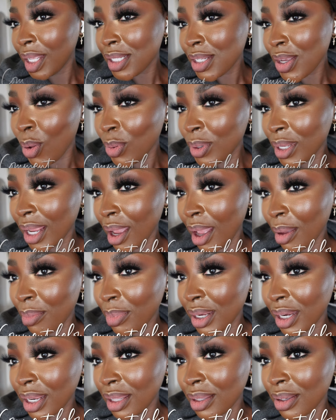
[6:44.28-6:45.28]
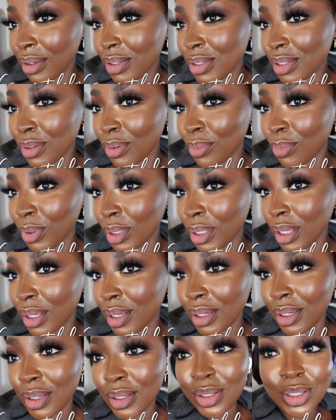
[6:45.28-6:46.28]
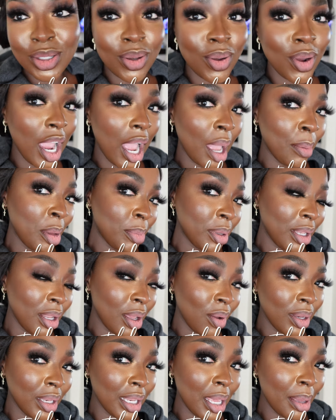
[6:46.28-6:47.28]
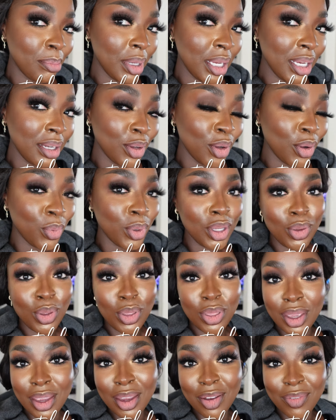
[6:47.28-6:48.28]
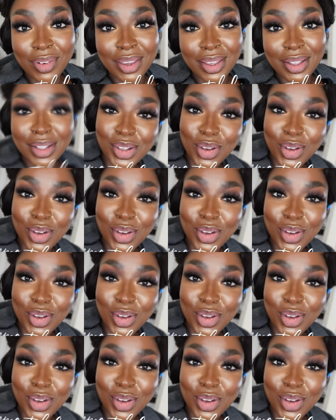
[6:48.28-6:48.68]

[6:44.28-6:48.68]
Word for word: it's holding up and it looks really good. So comment below and let me know what you think of it